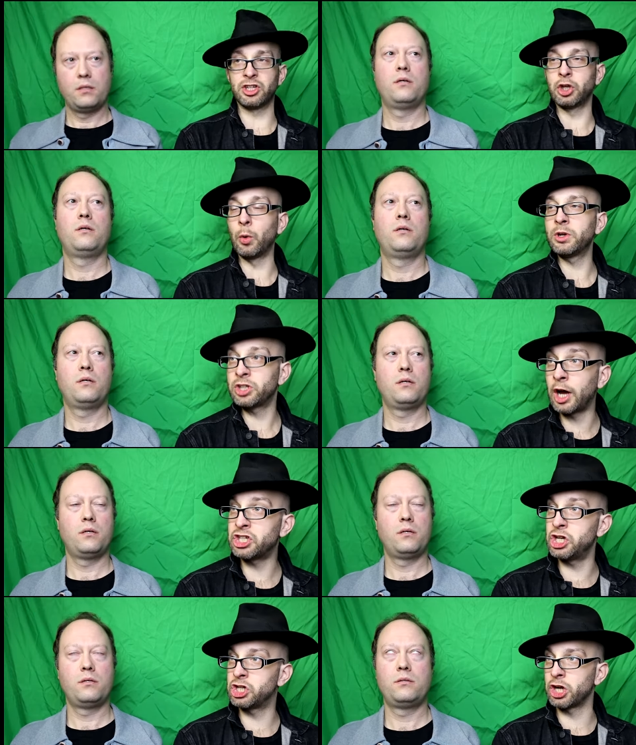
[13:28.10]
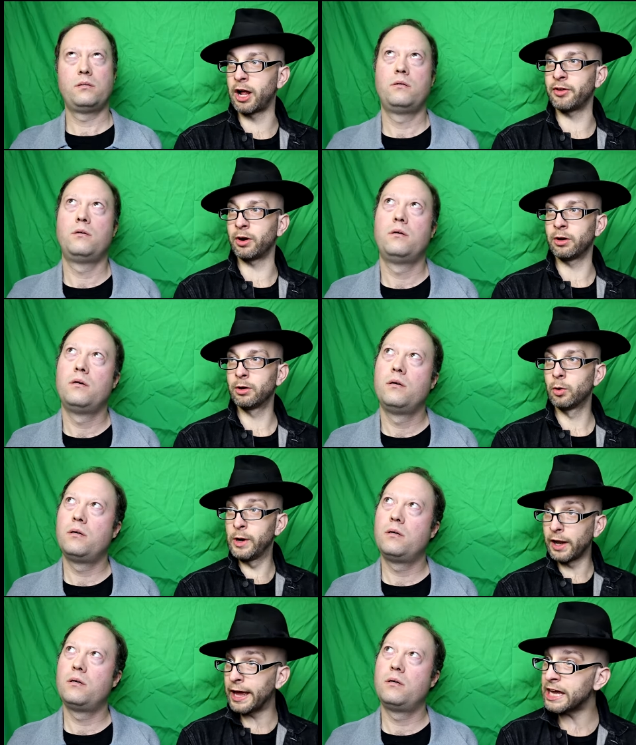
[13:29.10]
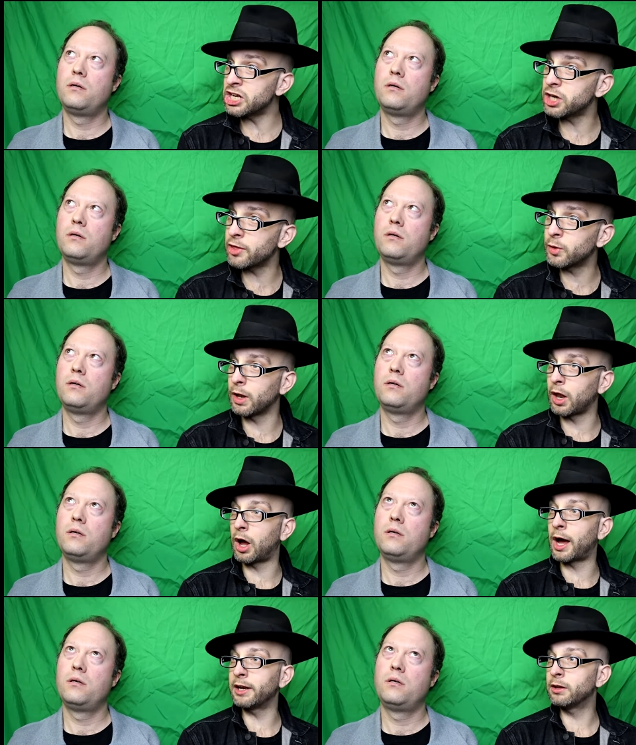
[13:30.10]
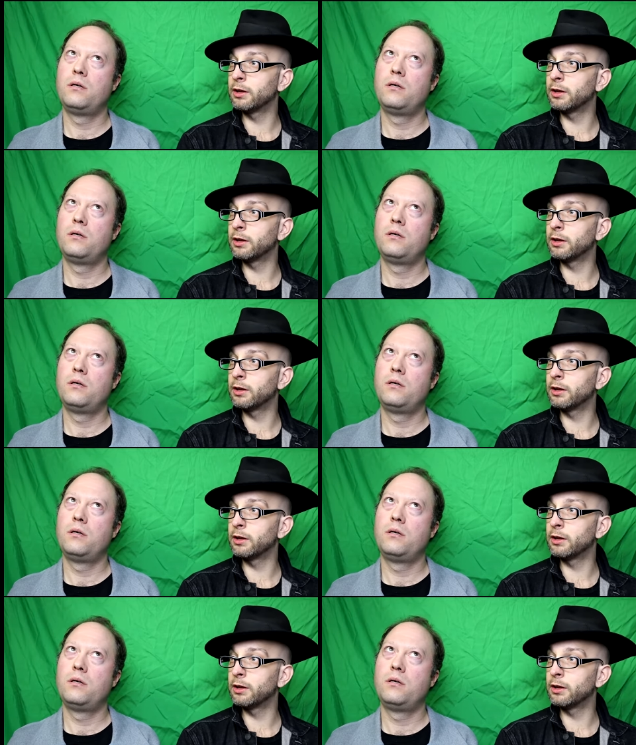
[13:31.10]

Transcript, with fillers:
Speaker 1: that don't touch each other. We like each other a lot,